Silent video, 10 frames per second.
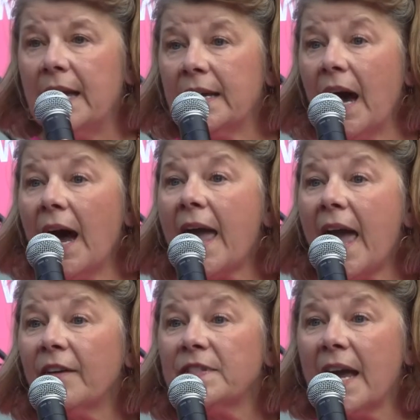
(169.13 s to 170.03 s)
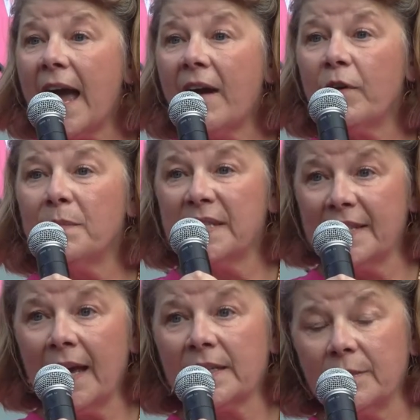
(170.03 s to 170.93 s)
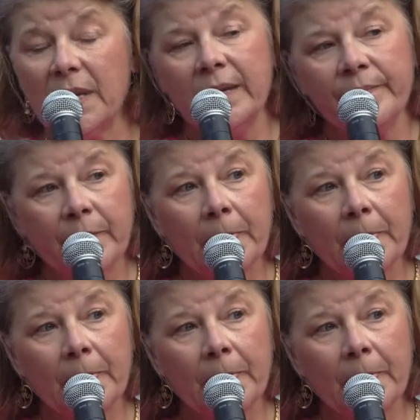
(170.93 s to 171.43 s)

and I have to have a mastectomy,